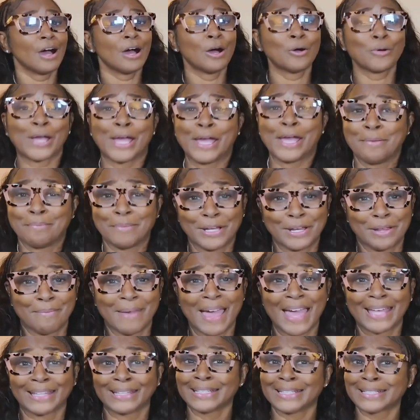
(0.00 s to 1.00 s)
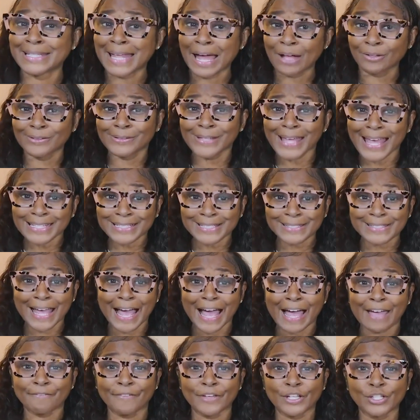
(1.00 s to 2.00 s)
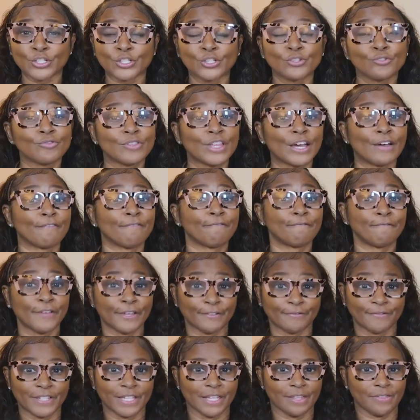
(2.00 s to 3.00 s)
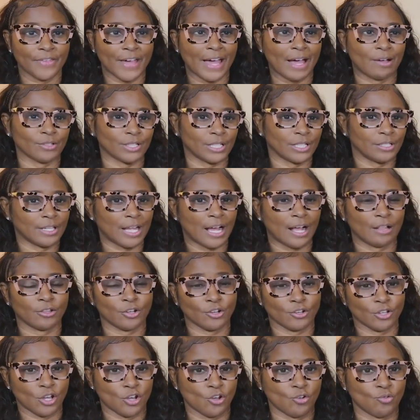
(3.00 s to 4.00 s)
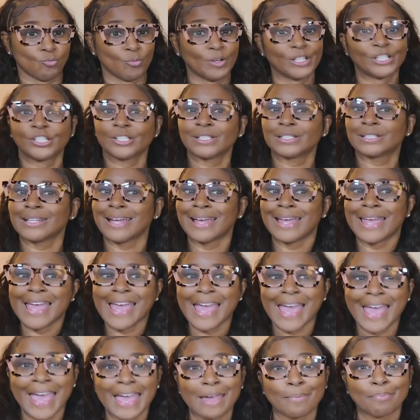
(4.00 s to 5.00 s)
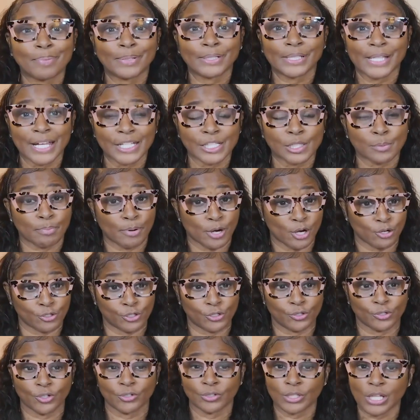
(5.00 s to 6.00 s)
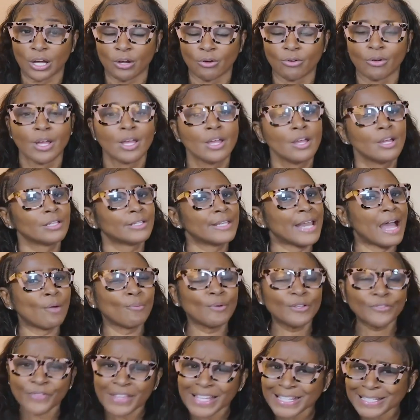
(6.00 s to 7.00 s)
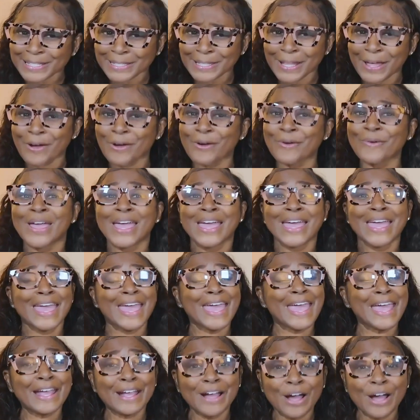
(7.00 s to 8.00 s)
Okay, Money Magnets. Now let's dive into the $50,000 loan, which is the A+ personal loan. Now with this loan, it